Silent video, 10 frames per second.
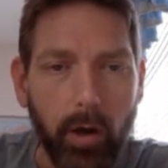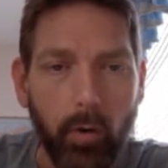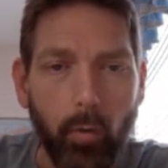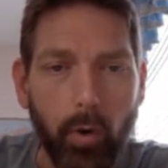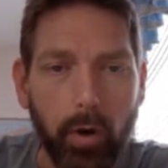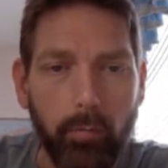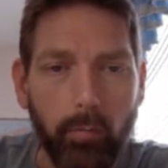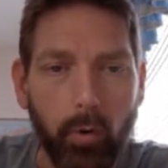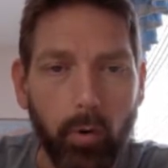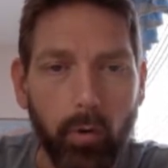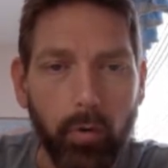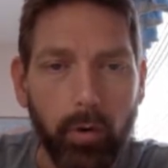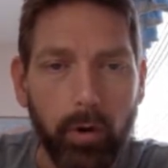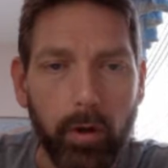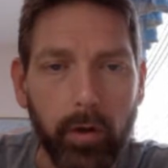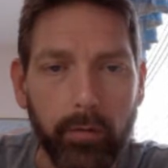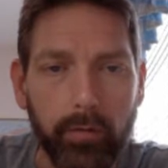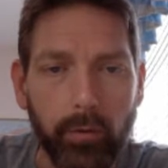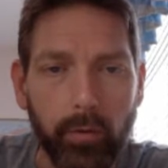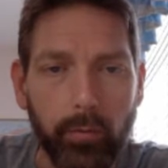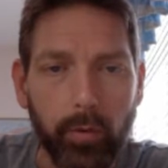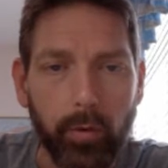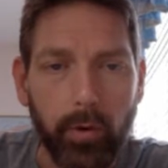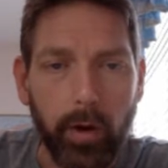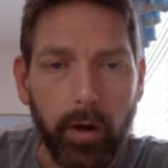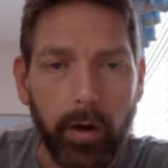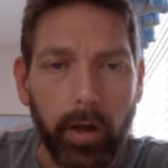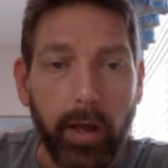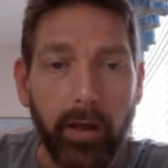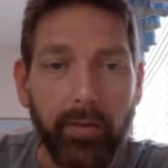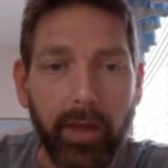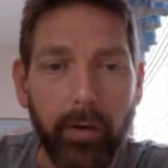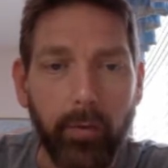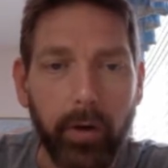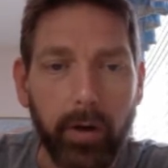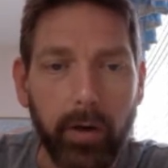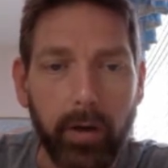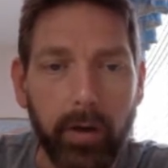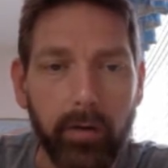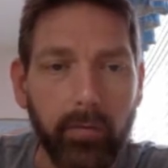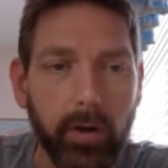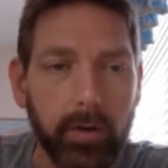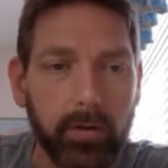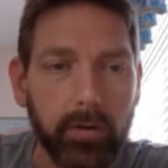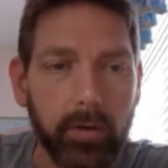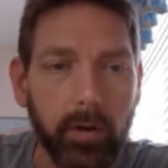1 mole of sodium chloride, and that would give us